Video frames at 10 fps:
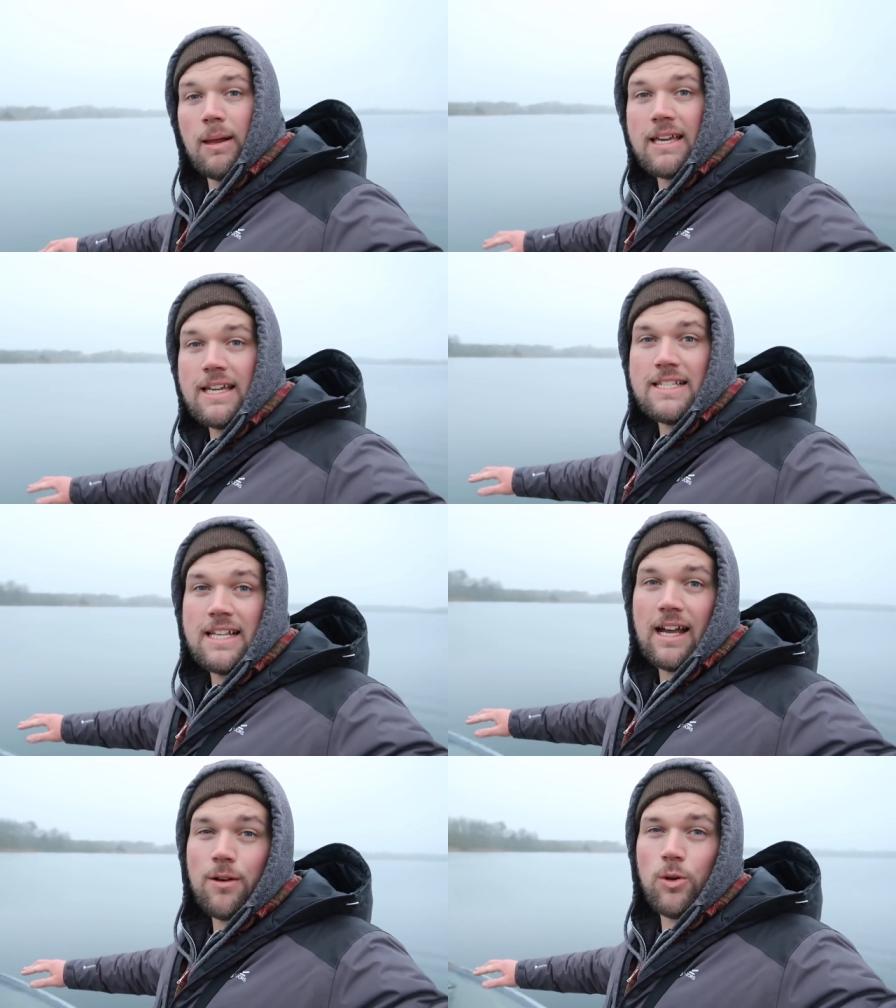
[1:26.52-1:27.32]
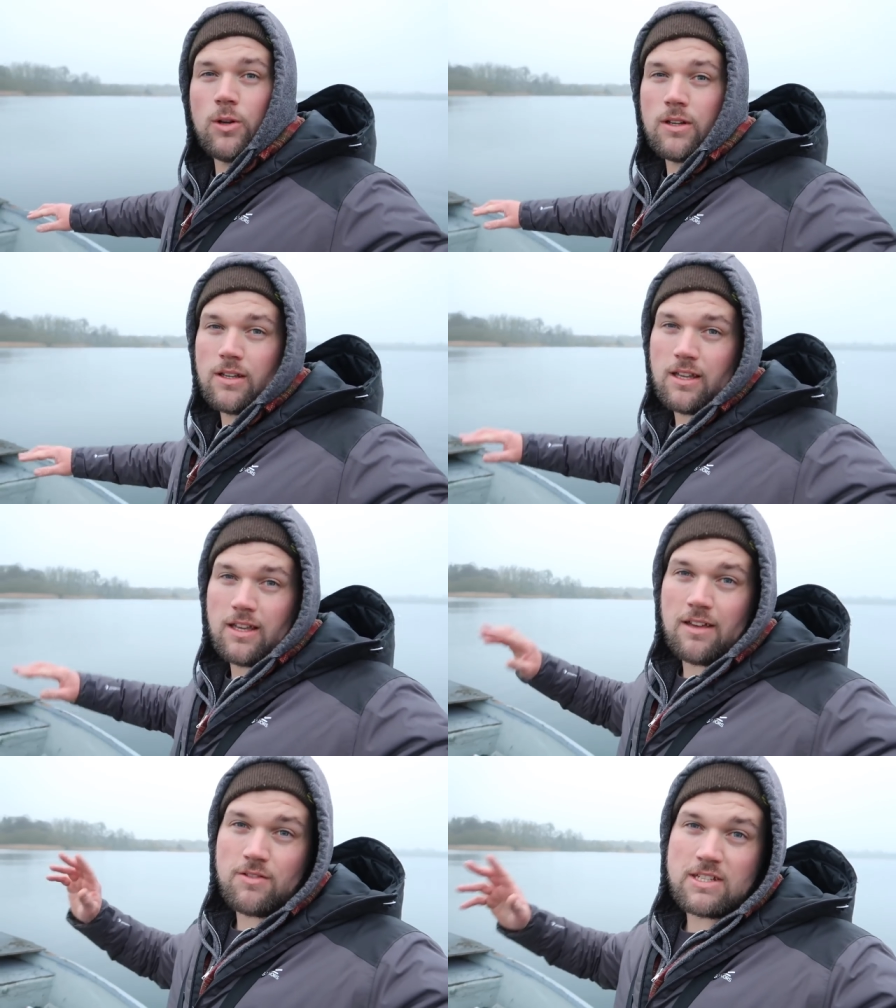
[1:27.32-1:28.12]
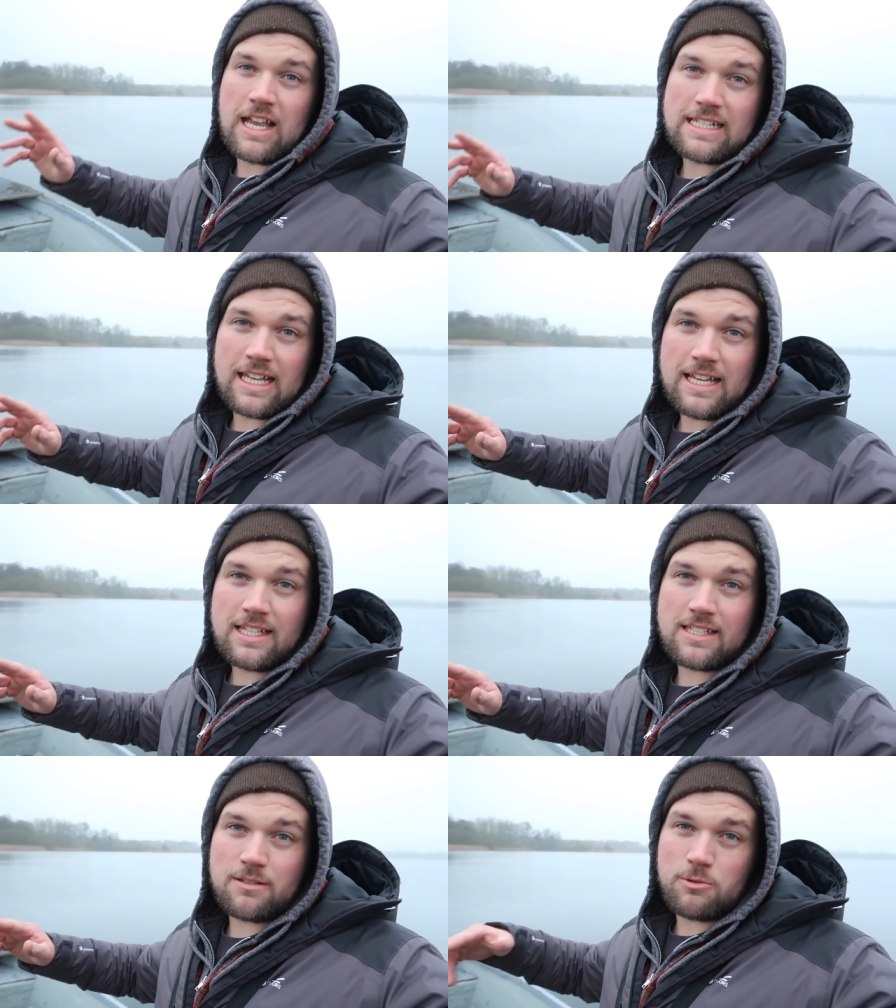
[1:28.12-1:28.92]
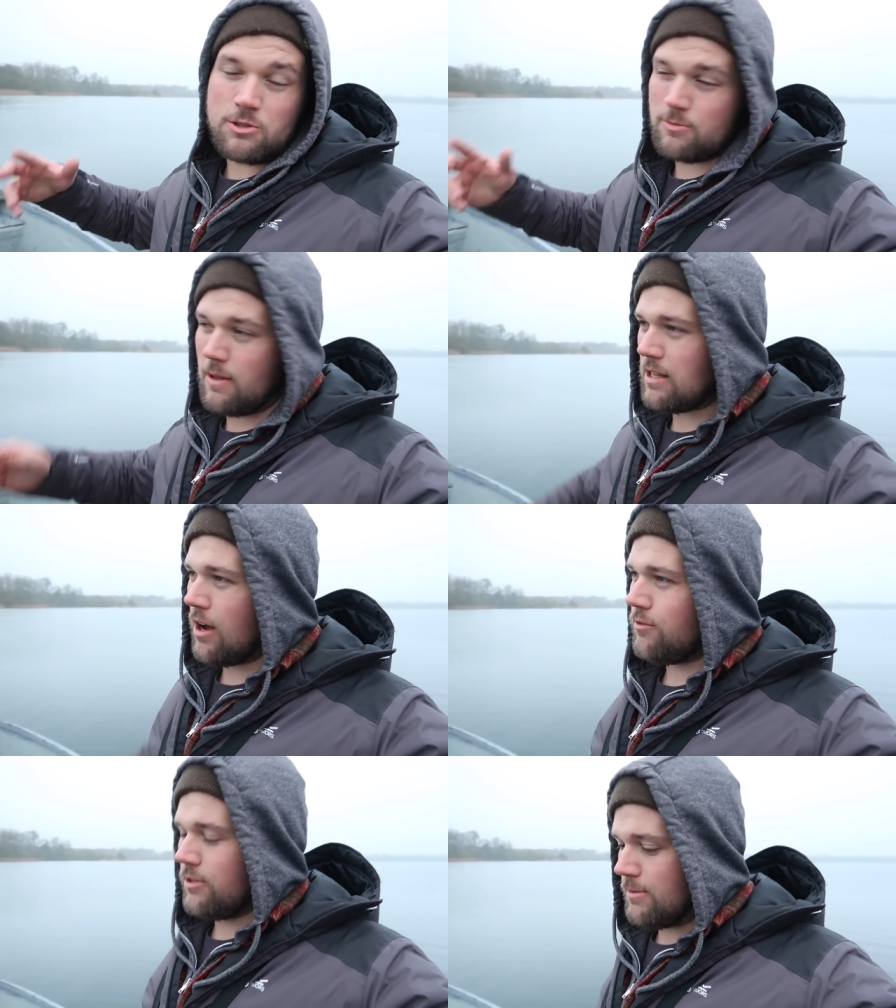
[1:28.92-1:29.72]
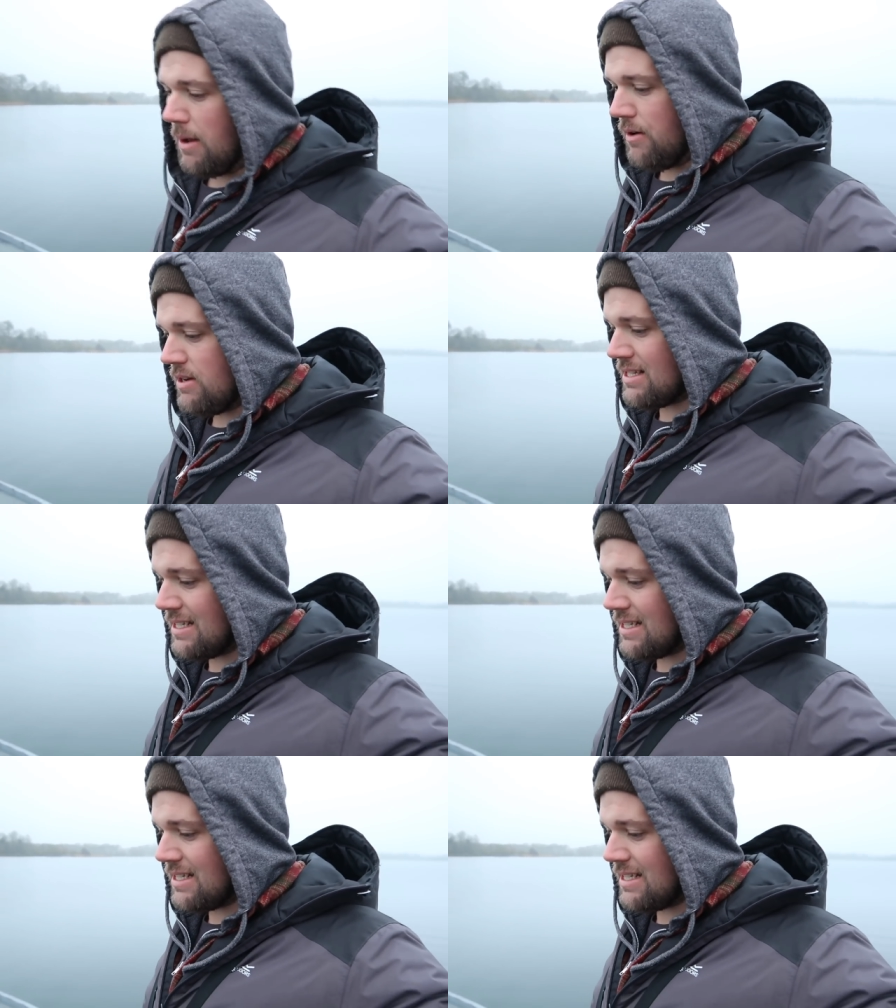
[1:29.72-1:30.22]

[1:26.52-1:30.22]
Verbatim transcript: like it is now, if it stays like this, we should be able to hover in them areas